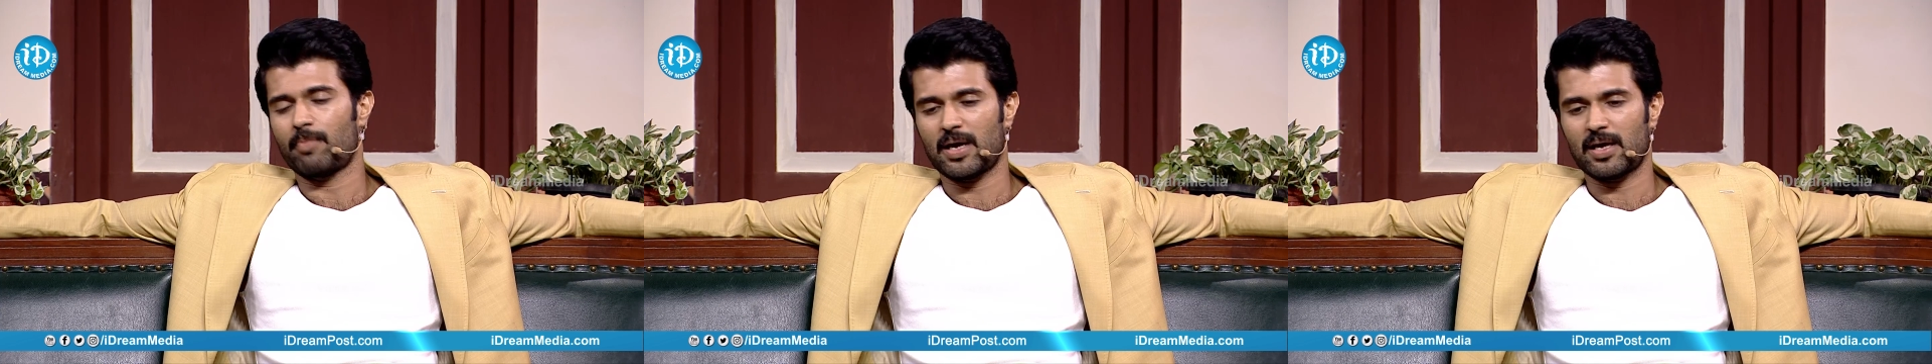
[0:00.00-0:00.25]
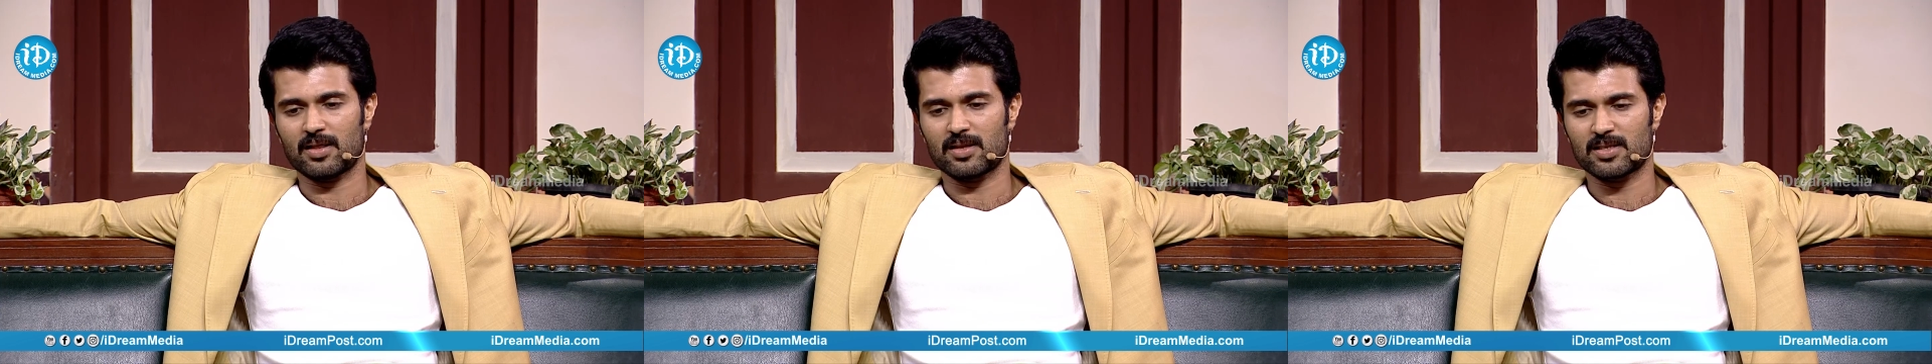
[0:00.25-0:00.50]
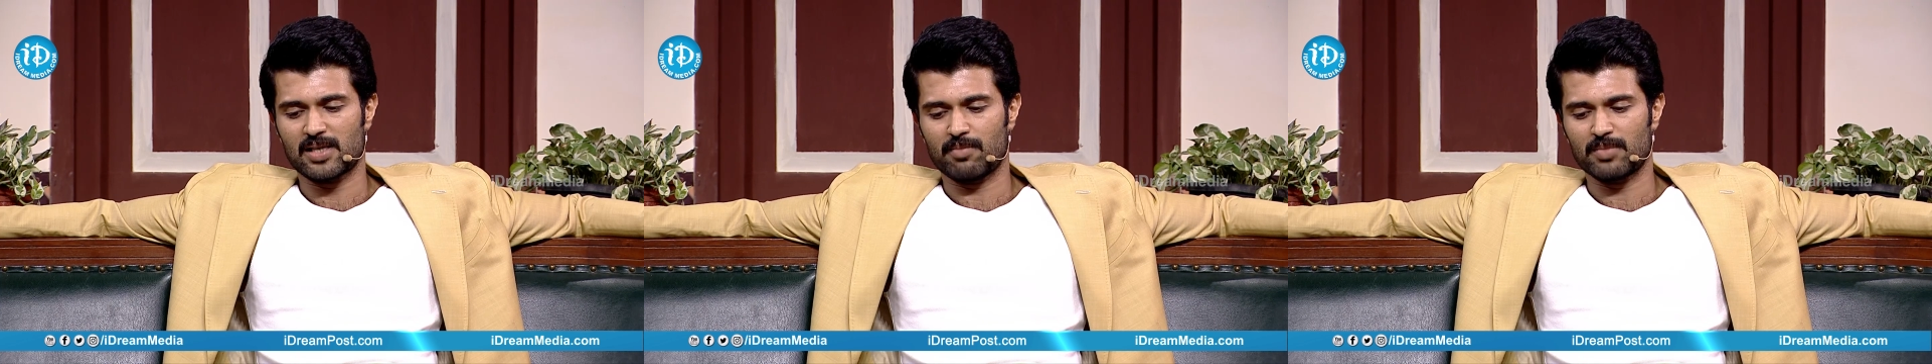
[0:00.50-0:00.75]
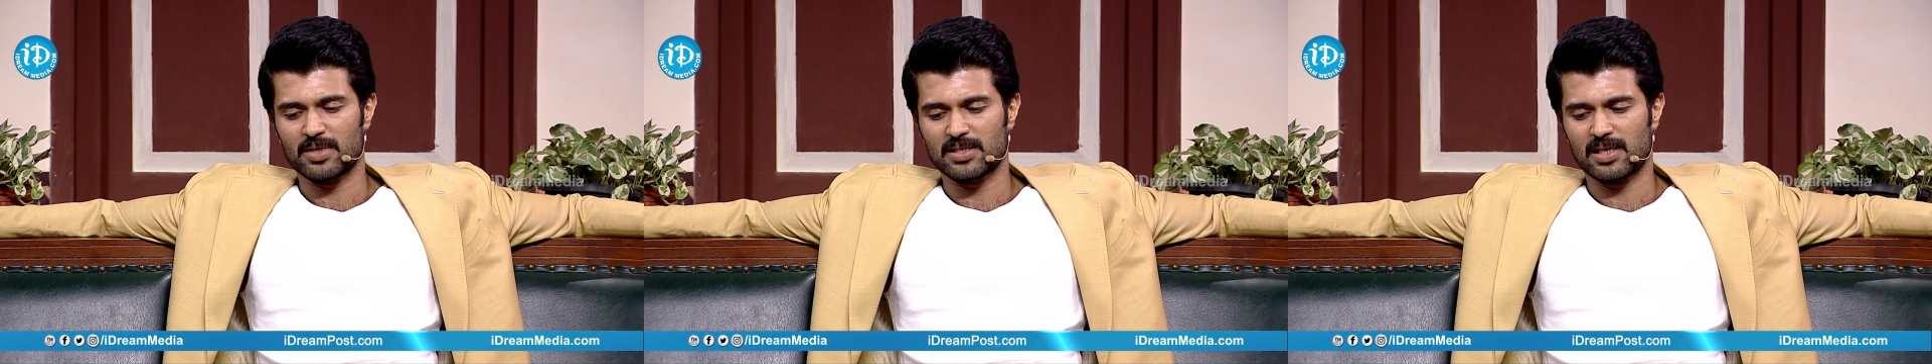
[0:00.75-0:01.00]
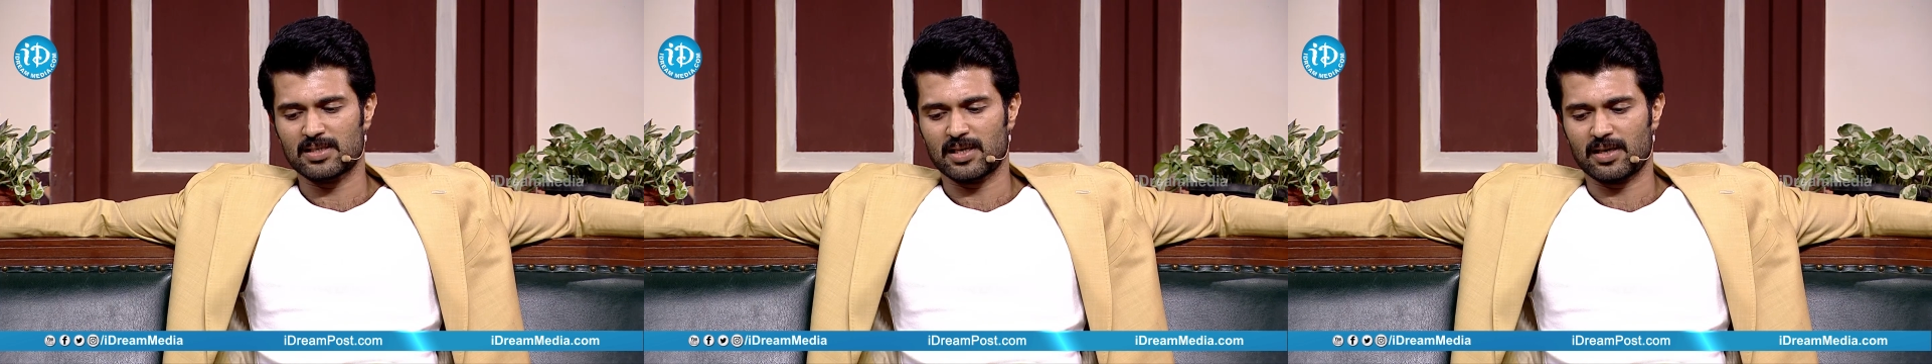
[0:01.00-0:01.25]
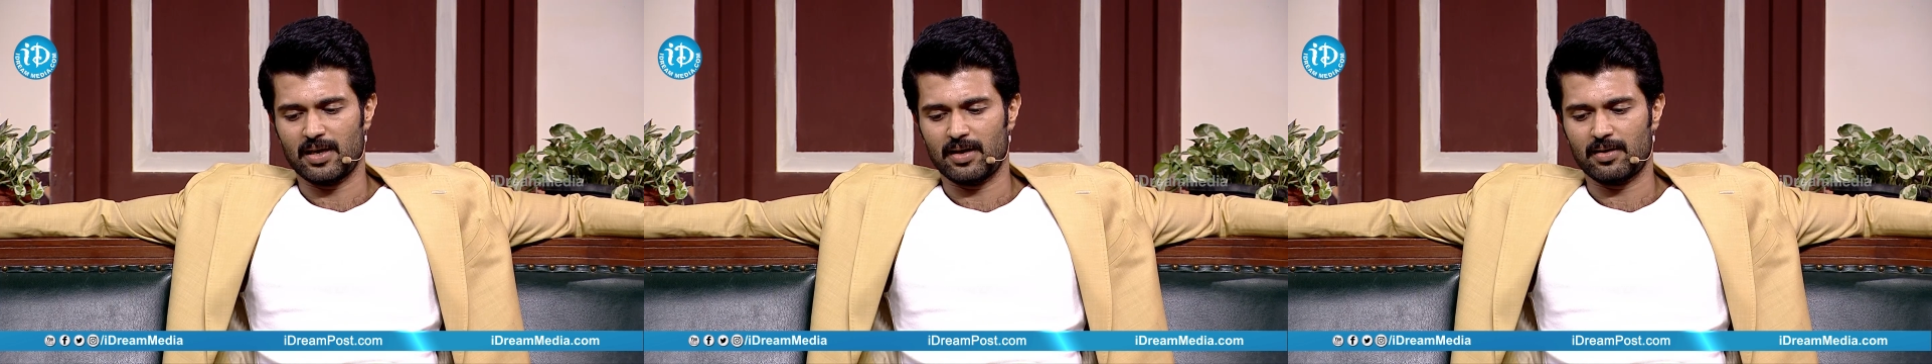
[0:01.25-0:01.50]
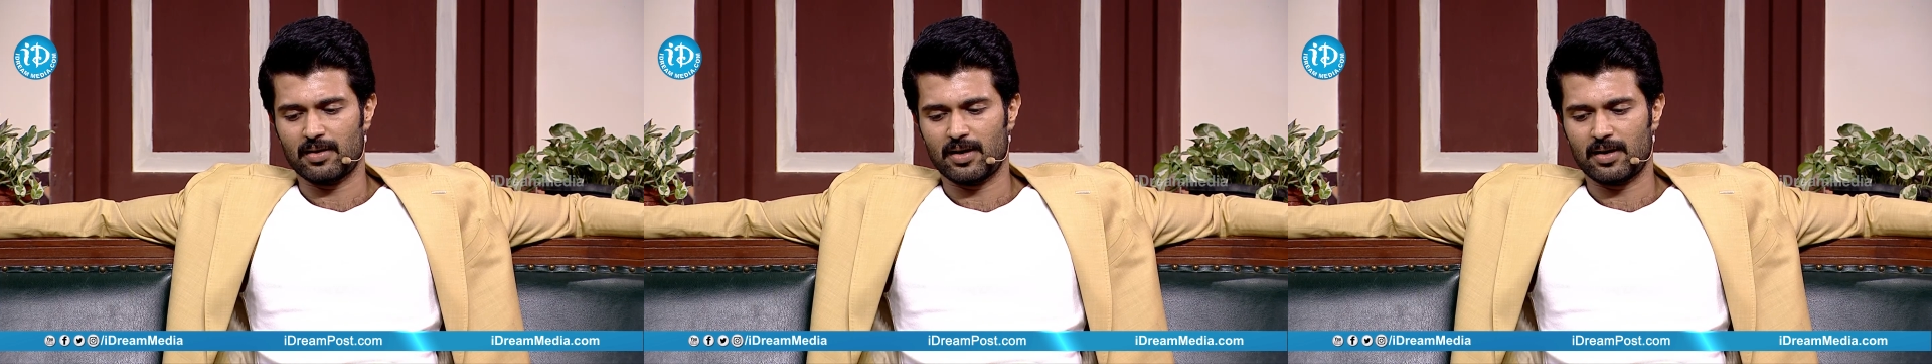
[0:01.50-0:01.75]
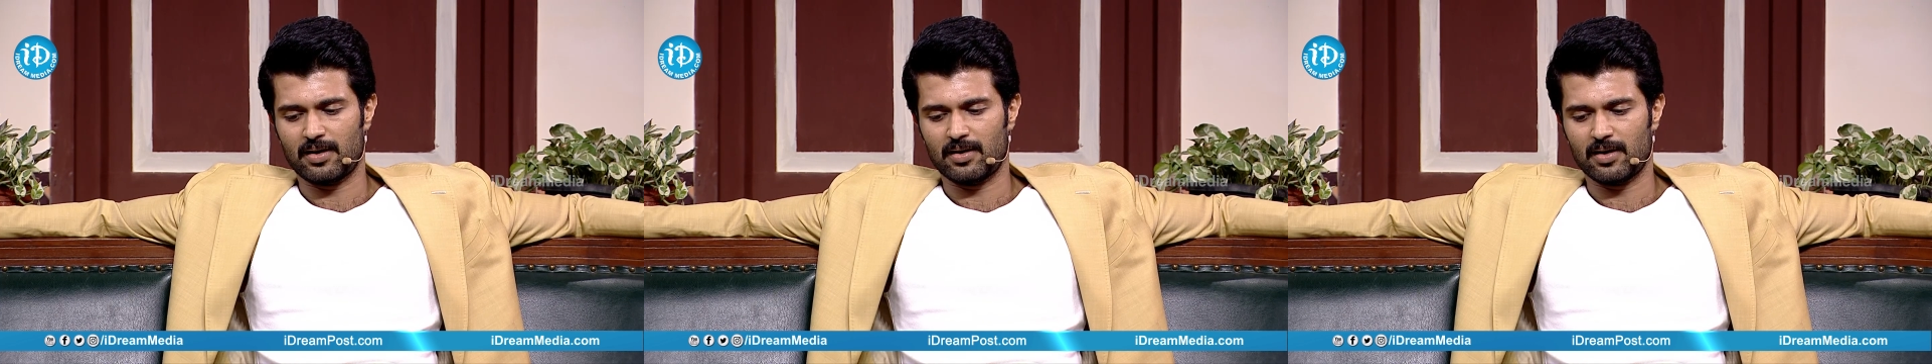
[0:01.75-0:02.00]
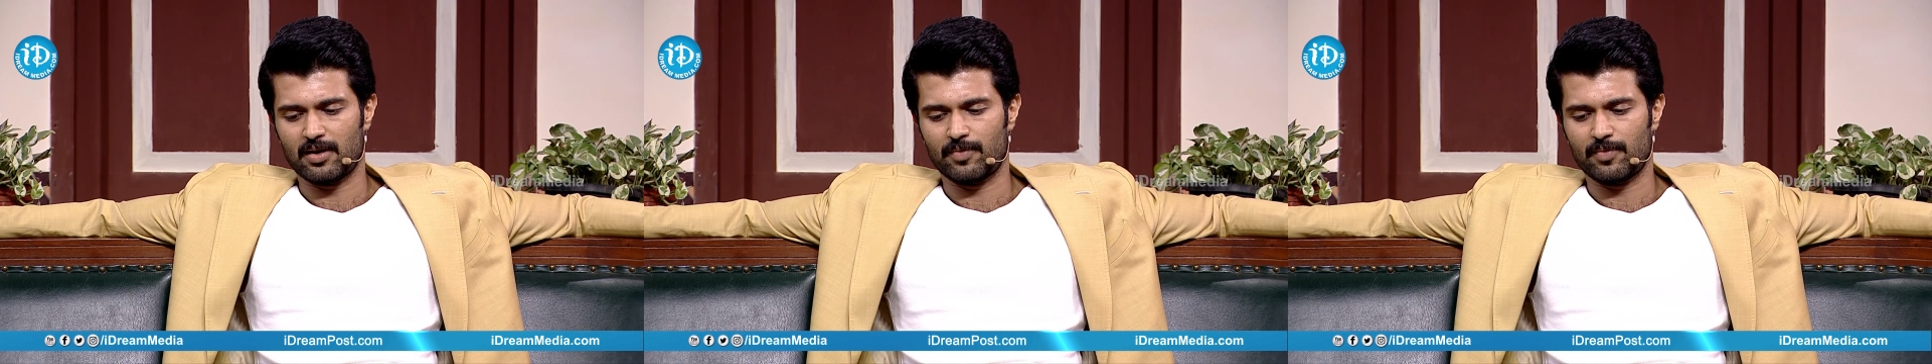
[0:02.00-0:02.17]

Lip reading: making the same mistakes again. And